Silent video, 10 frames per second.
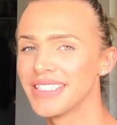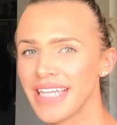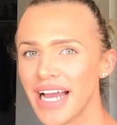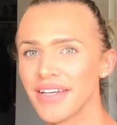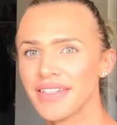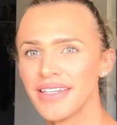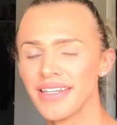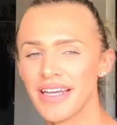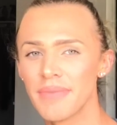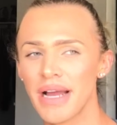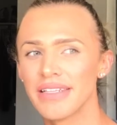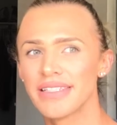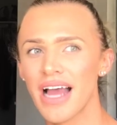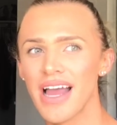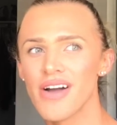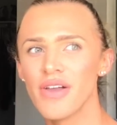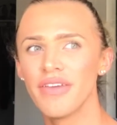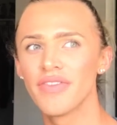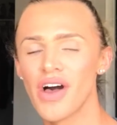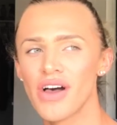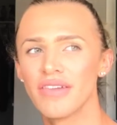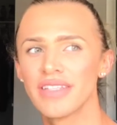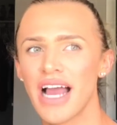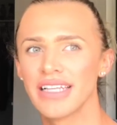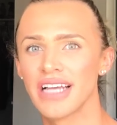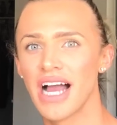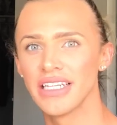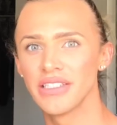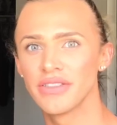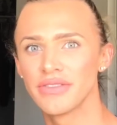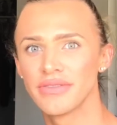yeah, my style evolves as I do.